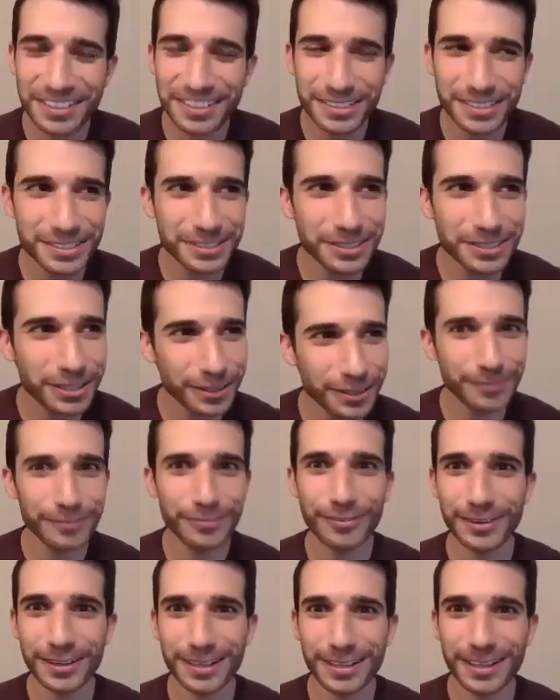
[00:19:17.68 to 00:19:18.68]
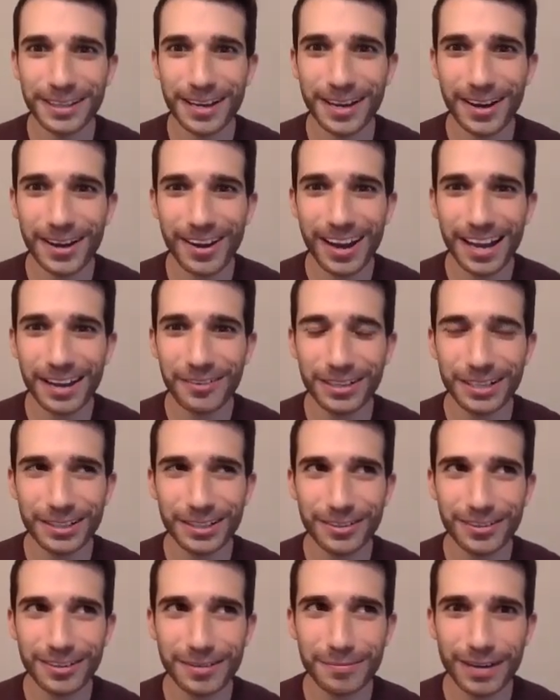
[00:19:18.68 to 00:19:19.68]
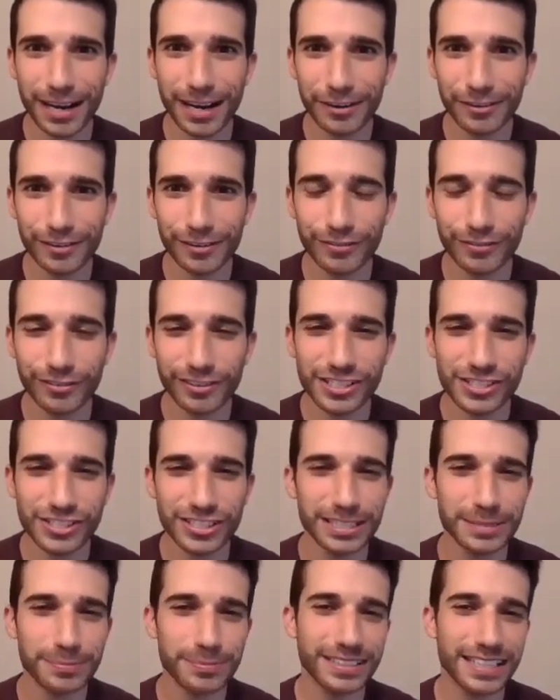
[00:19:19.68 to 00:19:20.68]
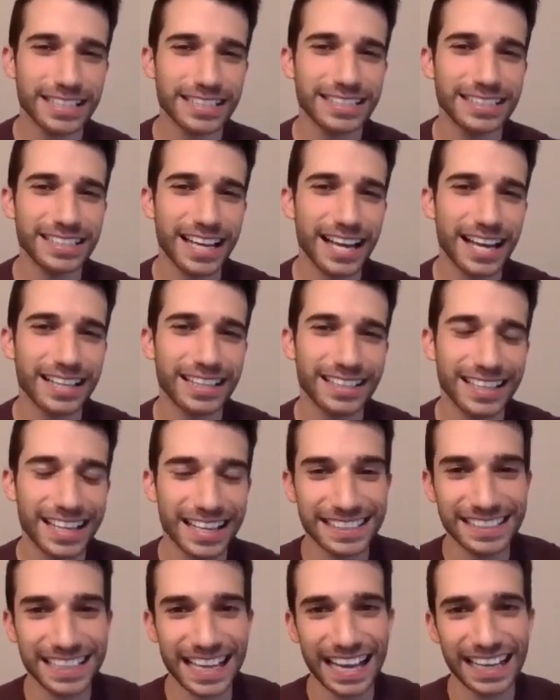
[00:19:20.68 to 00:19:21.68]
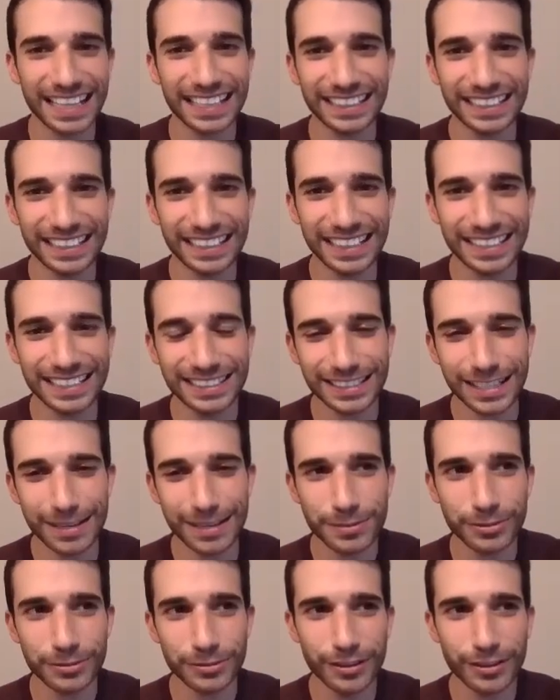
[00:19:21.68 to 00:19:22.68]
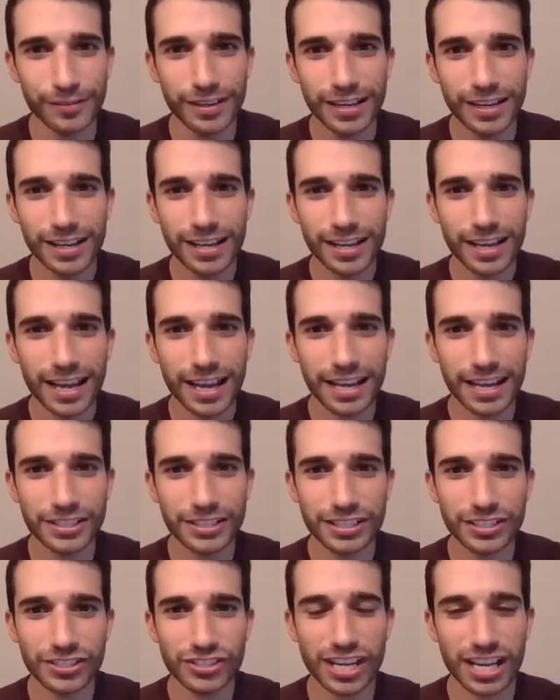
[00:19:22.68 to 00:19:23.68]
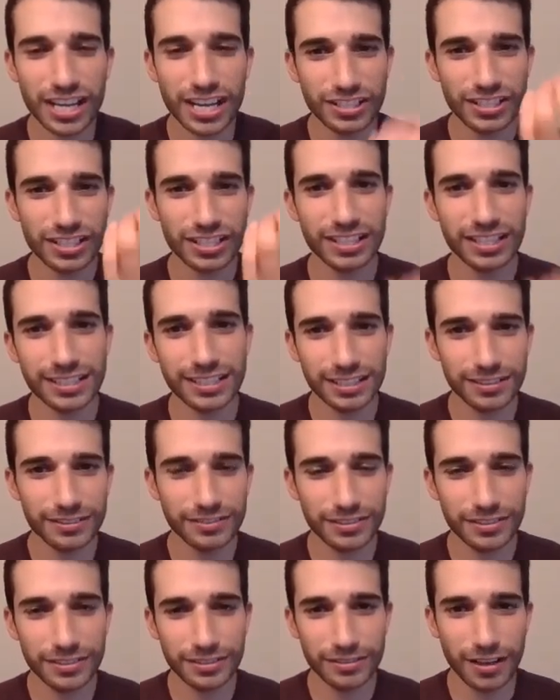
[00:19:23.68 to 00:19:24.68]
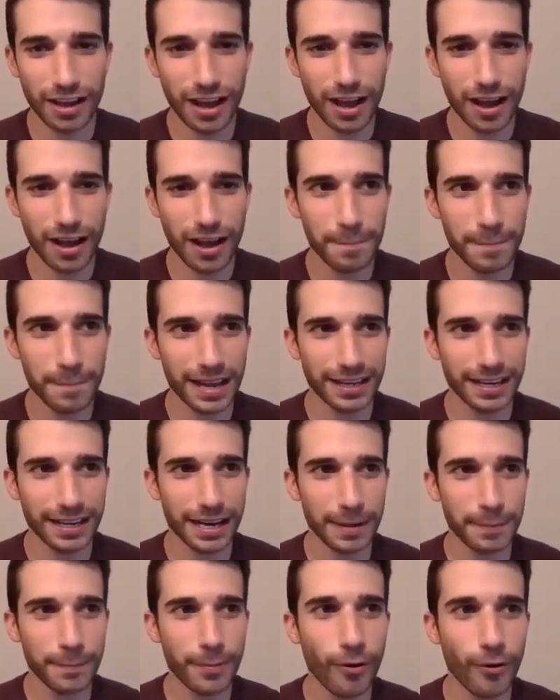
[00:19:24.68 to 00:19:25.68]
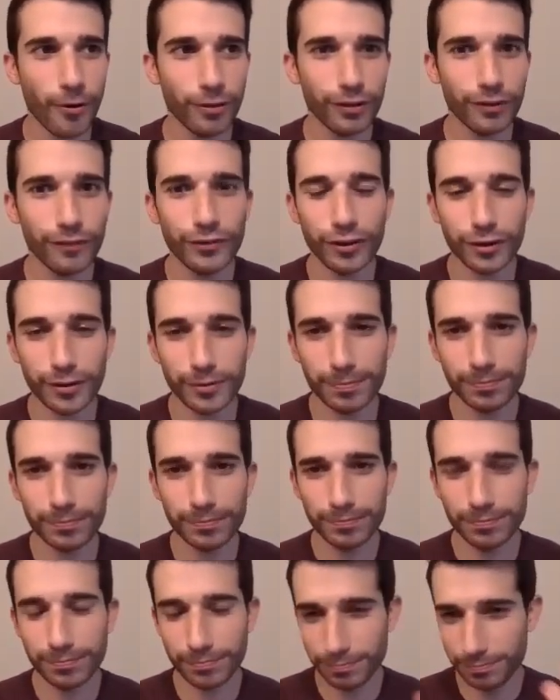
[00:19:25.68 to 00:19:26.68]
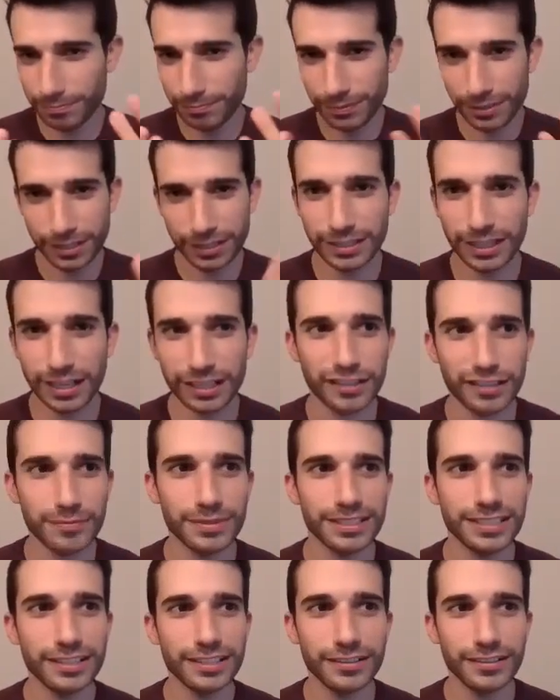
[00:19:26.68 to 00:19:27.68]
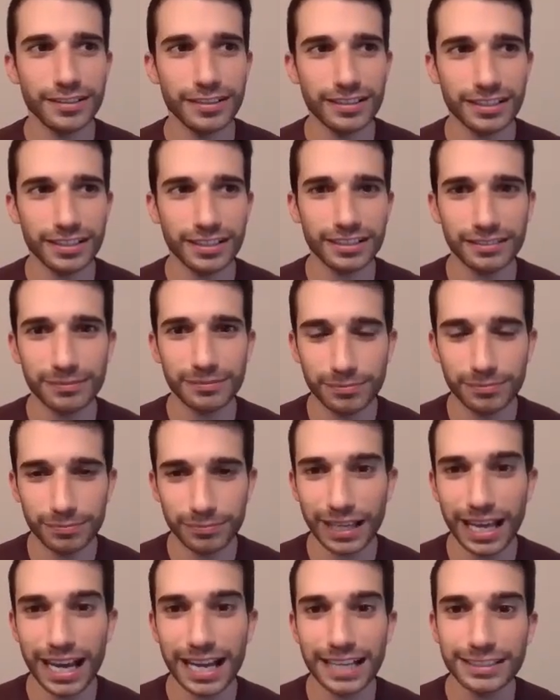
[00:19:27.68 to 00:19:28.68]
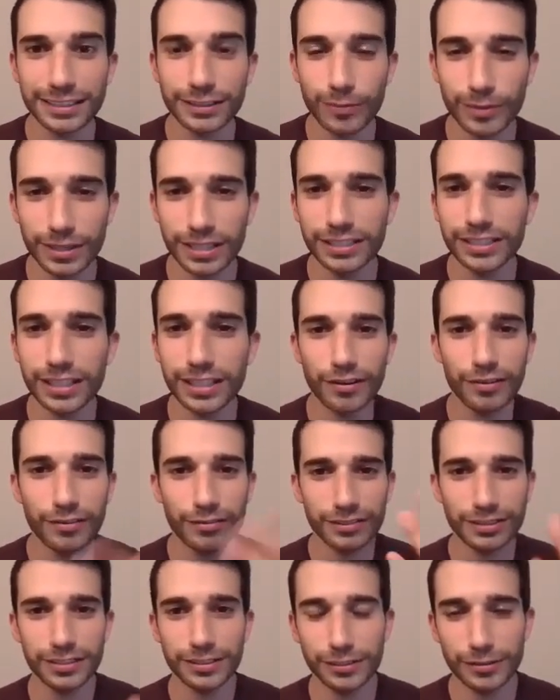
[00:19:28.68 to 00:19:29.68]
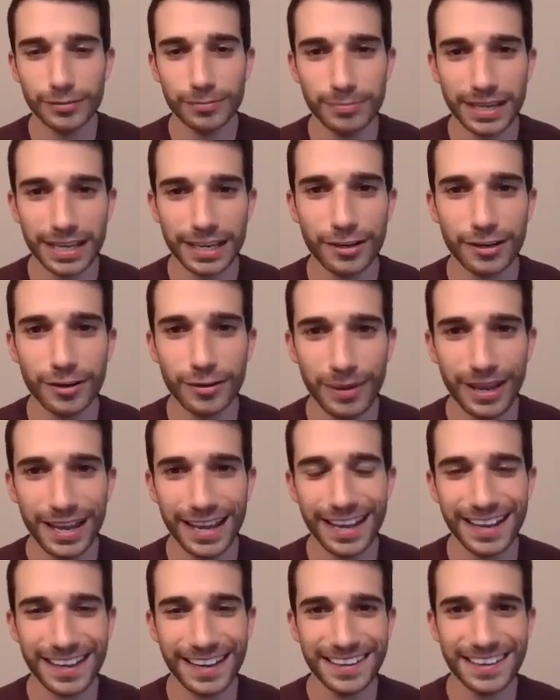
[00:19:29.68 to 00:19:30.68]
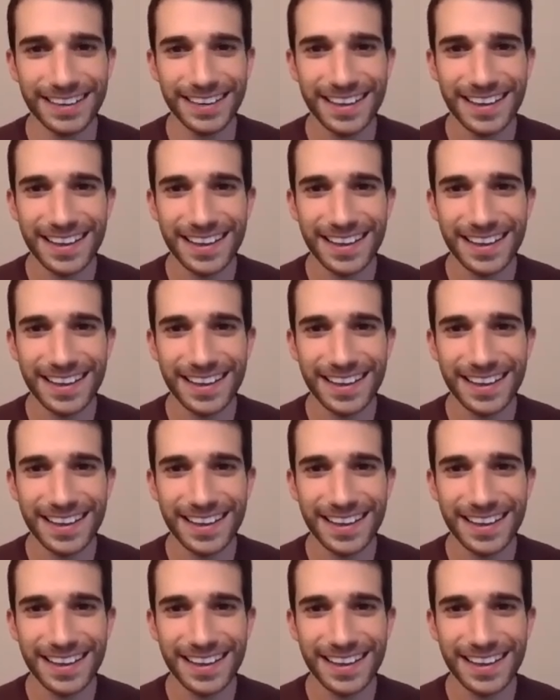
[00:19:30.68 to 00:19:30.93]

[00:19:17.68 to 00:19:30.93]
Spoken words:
there's a term for it though. I want to call it birefringence, but that's not. It technically is some sort of. It's just changing the magnetic pole of your conductive material in the plastic window to make it opaque, and